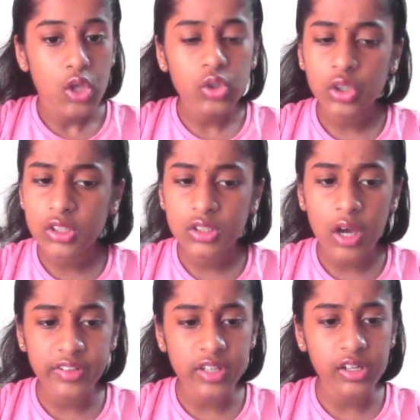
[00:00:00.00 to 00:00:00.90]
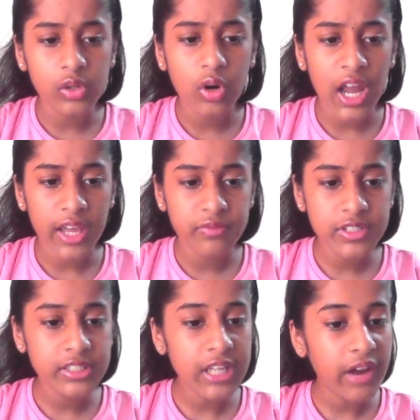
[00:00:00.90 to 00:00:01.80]
So this is how it's going to look like.
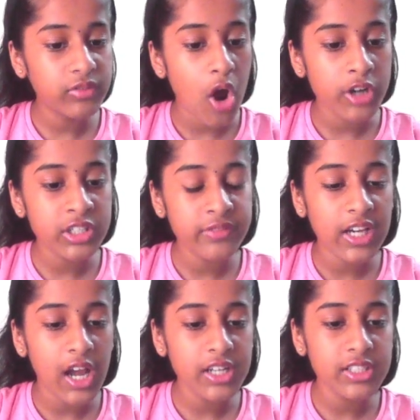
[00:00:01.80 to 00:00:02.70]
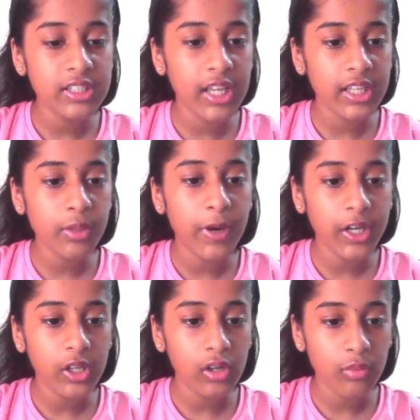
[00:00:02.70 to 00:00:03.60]
We just have dots and we can't just say the
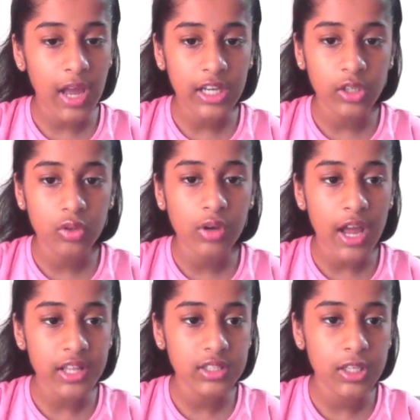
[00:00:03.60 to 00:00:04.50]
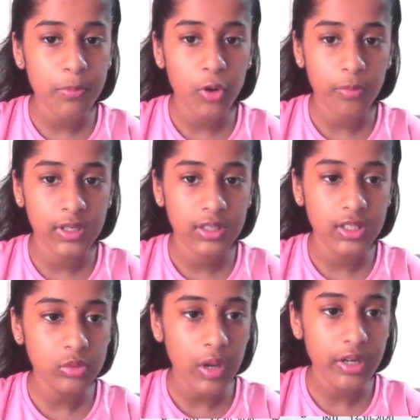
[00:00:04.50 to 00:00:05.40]
particular value. You can't see properly.
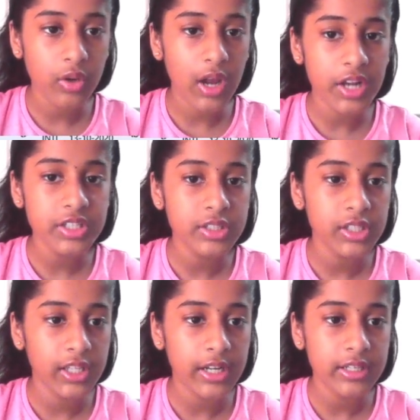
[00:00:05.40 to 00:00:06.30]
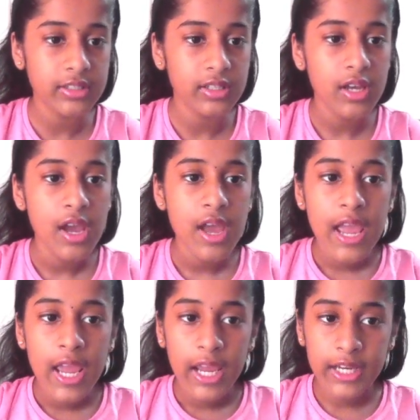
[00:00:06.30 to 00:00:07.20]
This one, you can't just say that it's
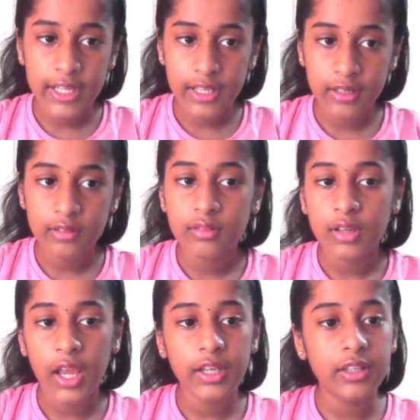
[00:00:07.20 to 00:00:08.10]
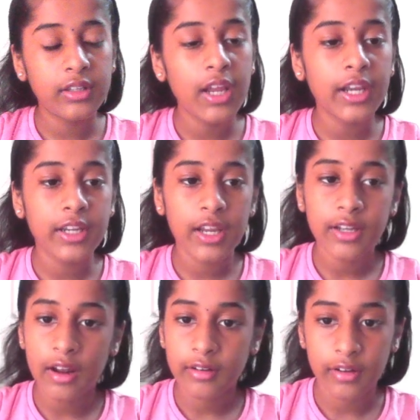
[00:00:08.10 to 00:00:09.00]

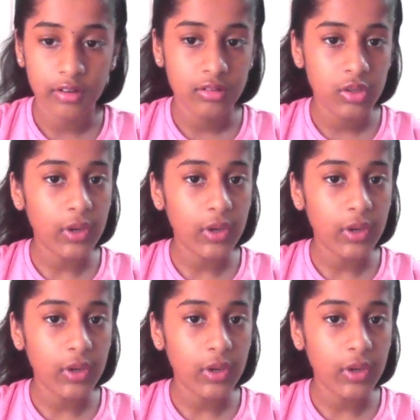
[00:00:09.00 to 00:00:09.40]
8800.